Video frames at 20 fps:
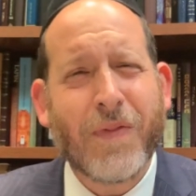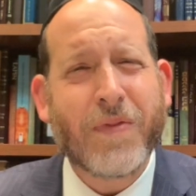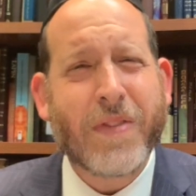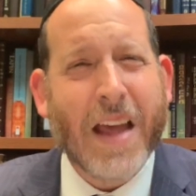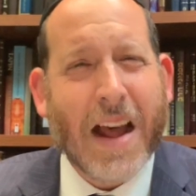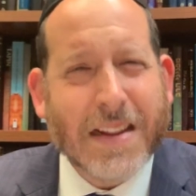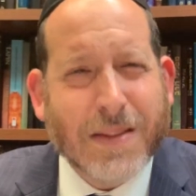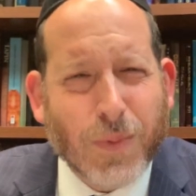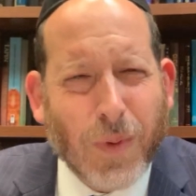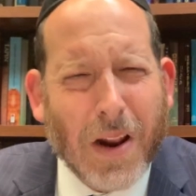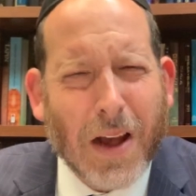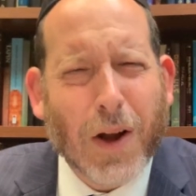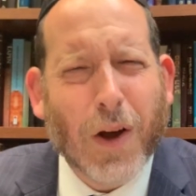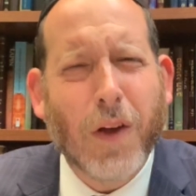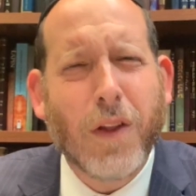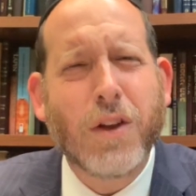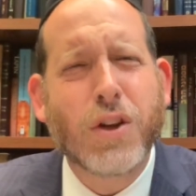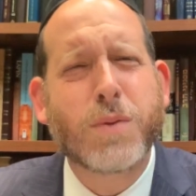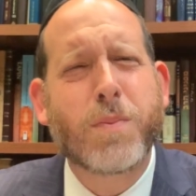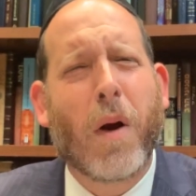That's what
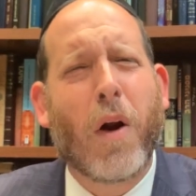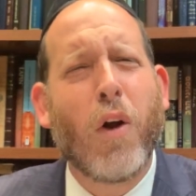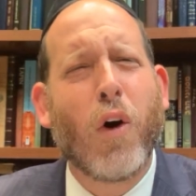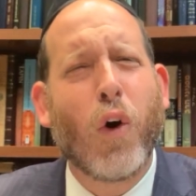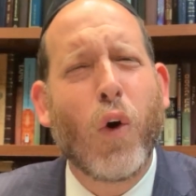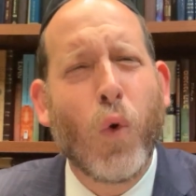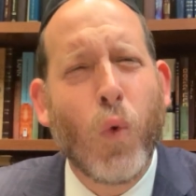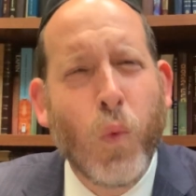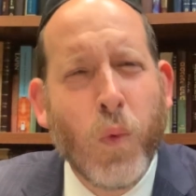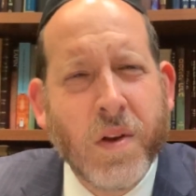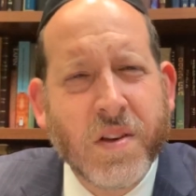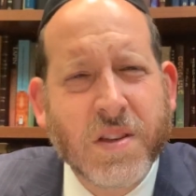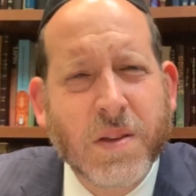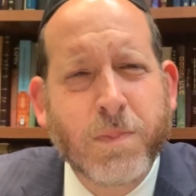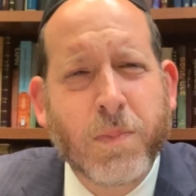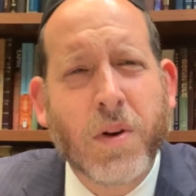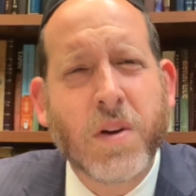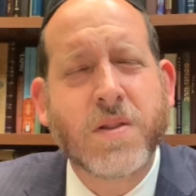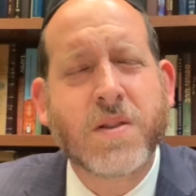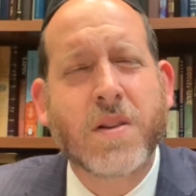HaKadosh Baruch Hu
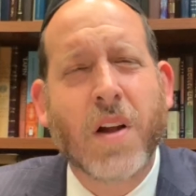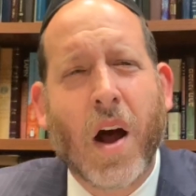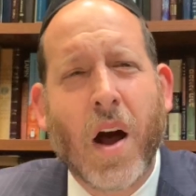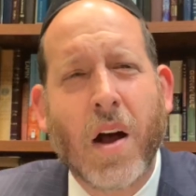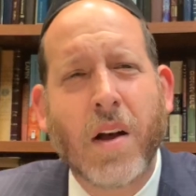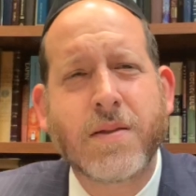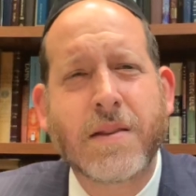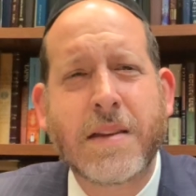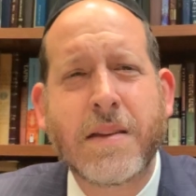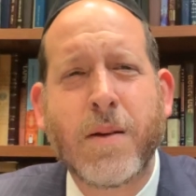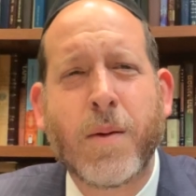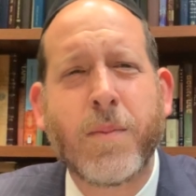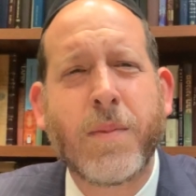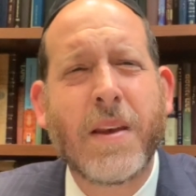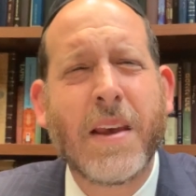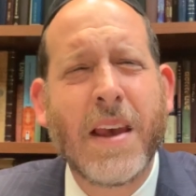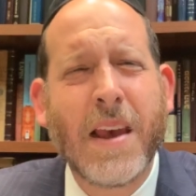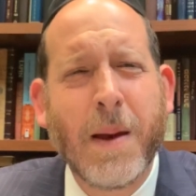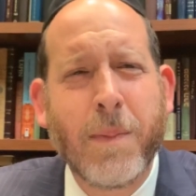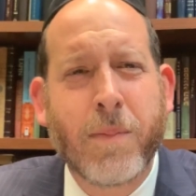whispers to us in Yom
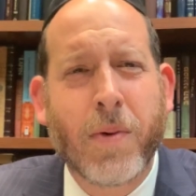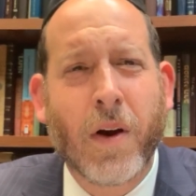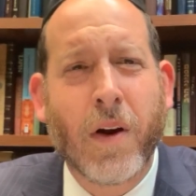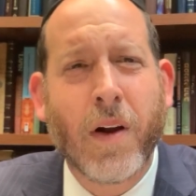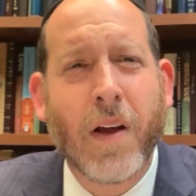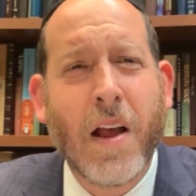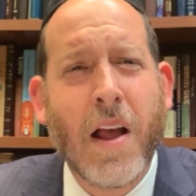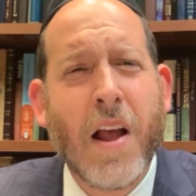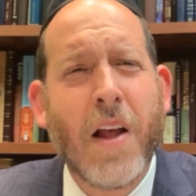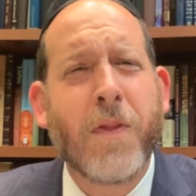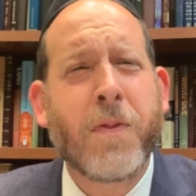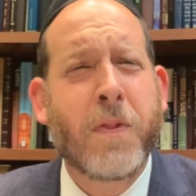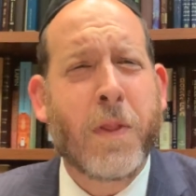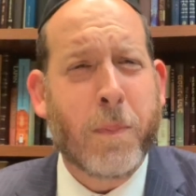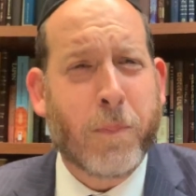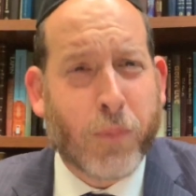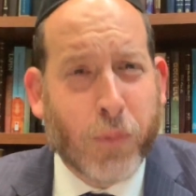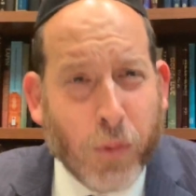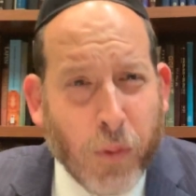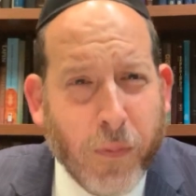Kippur.
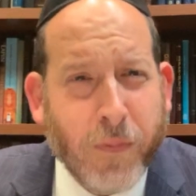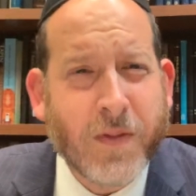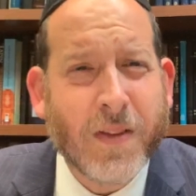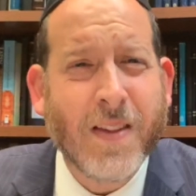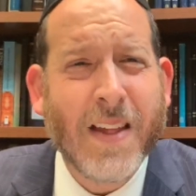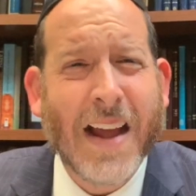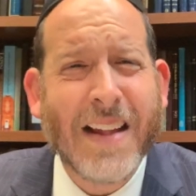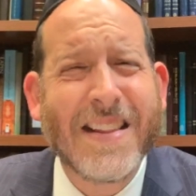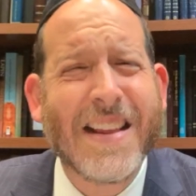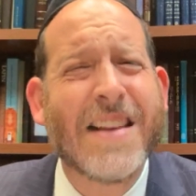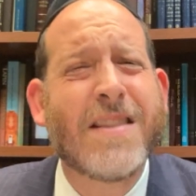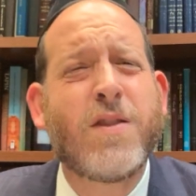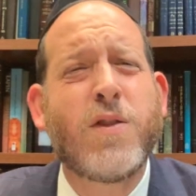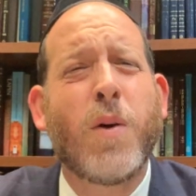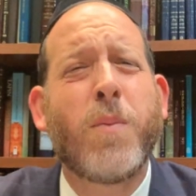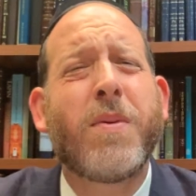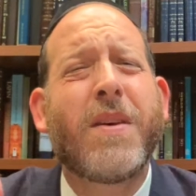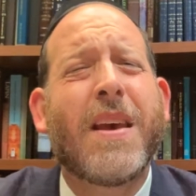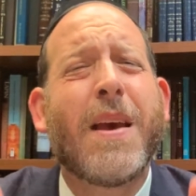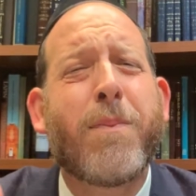The proof to that is
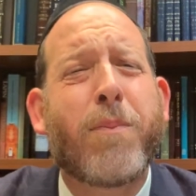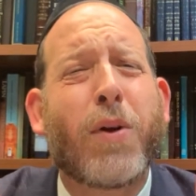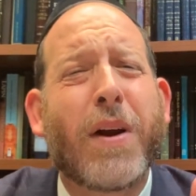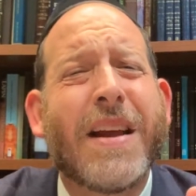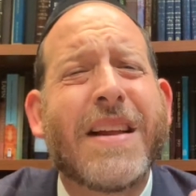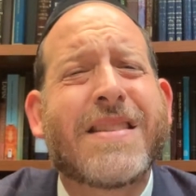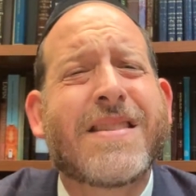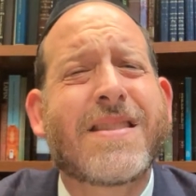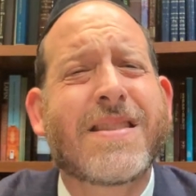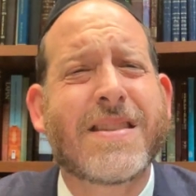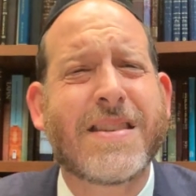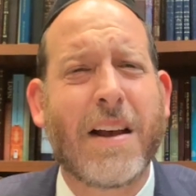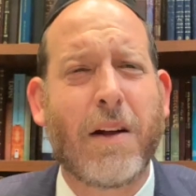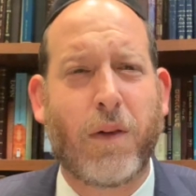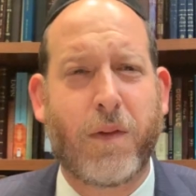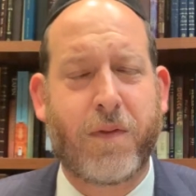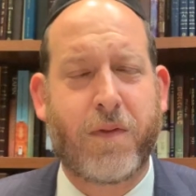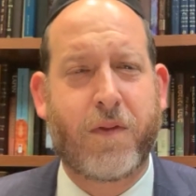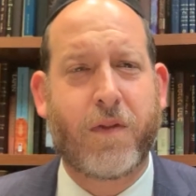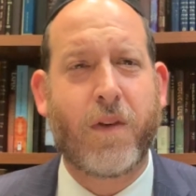Yom Kippur
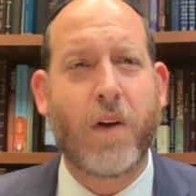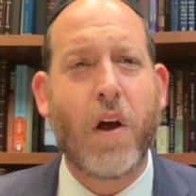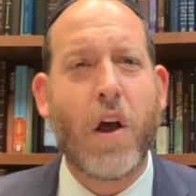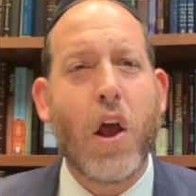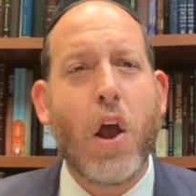itself.